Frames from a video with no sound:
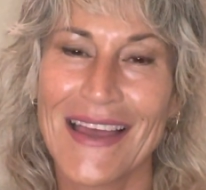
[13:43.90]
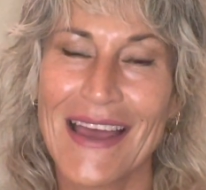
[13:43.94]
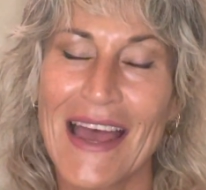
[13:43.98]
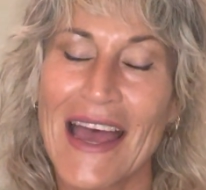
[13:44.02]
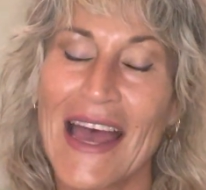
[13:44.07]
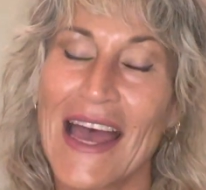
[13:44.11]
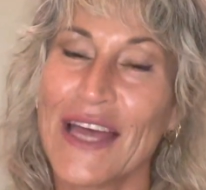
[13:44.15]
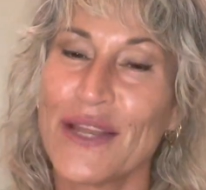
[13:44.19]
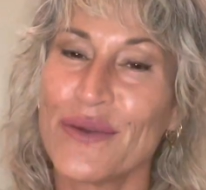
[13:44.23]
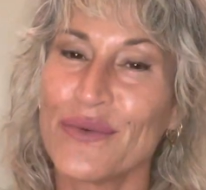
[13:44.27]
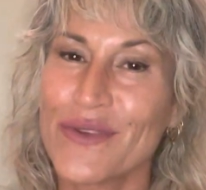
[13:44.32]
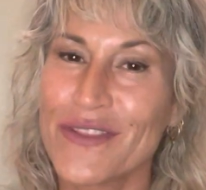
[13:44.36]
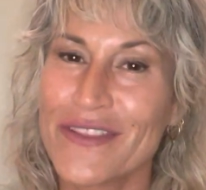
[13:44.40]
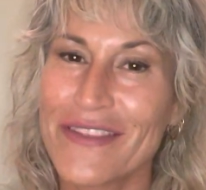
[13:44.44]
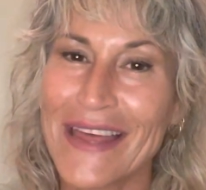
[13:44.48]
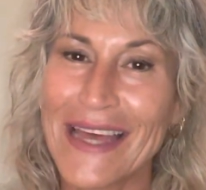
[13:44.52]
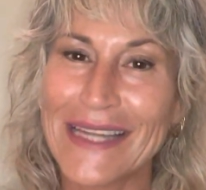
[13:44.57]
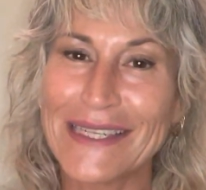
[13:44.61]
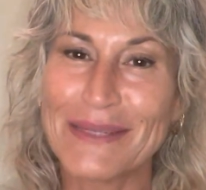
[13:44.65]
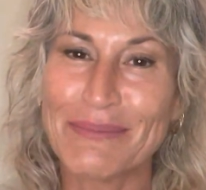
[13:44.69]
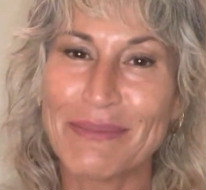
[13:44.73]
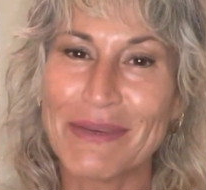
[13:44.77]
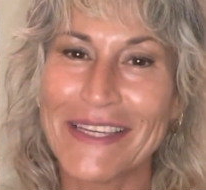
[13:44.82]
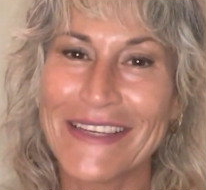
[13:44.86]
And with
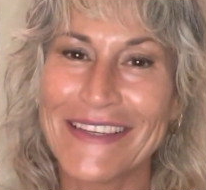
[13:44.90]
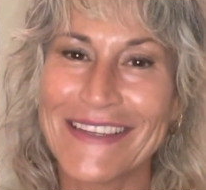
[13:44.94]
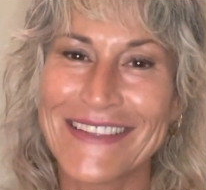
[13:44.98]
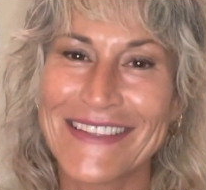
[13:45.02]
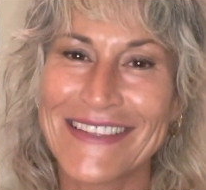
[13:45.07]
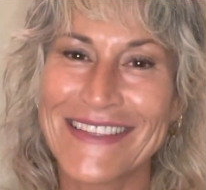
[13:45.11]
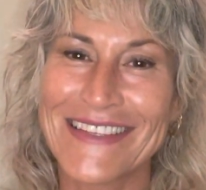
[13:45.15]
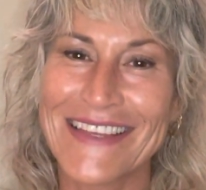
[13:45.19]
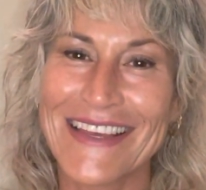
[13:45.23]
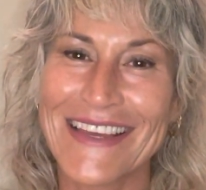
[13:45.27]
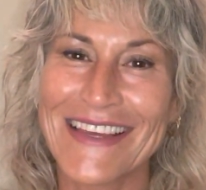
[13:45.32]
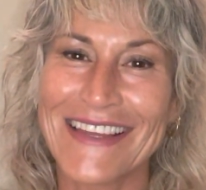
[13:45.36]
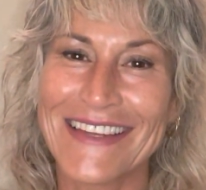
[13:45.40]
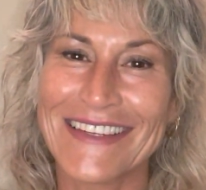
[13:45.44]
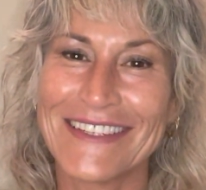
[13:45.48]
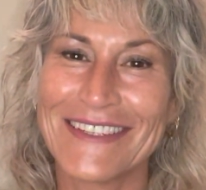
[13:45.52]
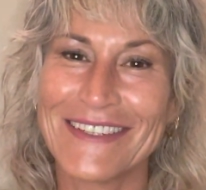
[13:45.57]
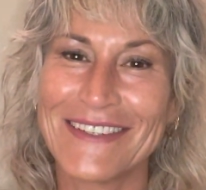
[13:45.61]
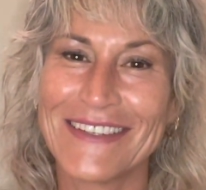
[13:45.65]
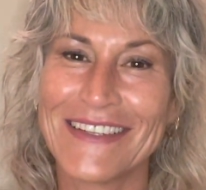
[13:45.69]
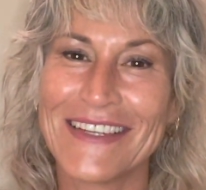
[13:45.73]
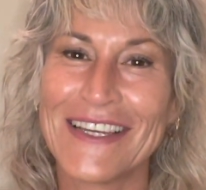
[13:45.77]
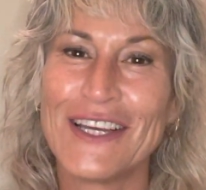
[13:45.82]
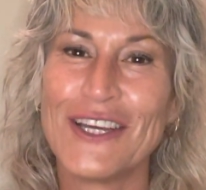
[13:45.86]
that being said,
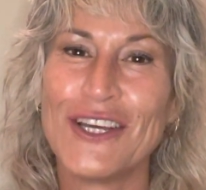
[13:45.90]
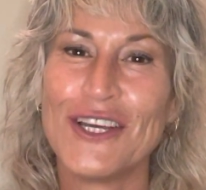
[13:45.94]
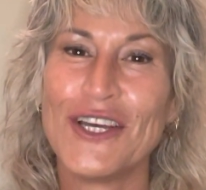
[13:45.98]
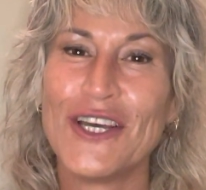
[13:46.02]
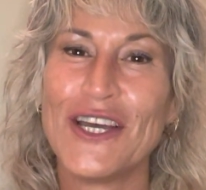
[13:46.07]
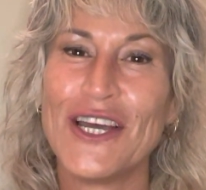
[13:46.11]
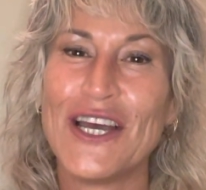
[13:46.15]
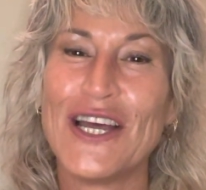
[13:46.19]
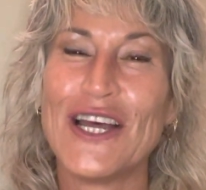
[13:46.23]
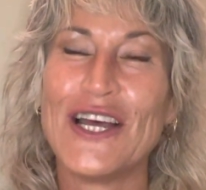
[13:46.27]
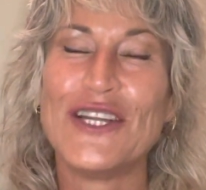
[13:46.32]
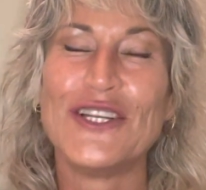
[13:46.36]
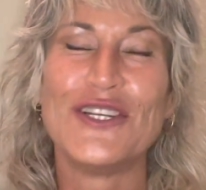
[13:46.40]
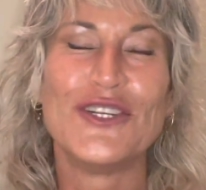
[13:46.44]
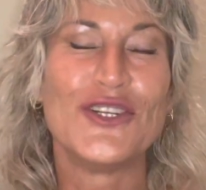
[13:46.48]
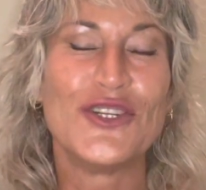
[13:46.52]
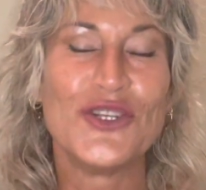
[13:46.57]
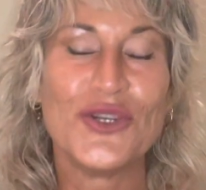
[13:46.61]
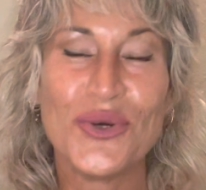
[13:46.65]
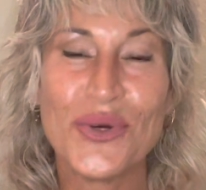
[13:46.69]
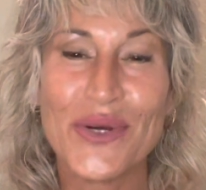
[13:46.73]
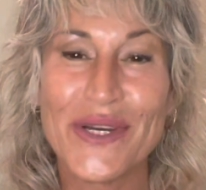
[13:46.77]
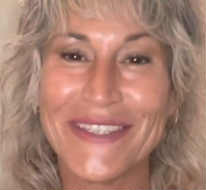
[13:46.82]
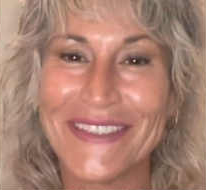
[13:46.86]

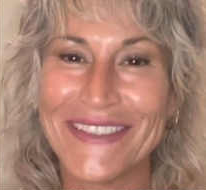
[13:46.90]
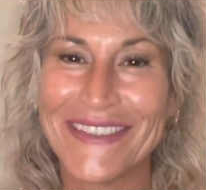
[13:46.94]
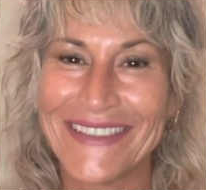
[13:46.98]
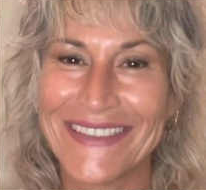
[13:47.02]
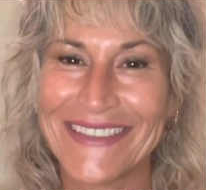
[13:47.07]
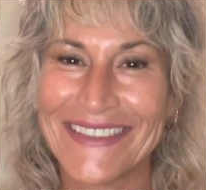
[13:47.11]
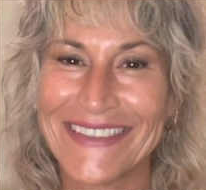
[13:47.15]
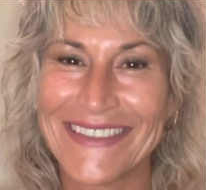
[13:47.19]
do it.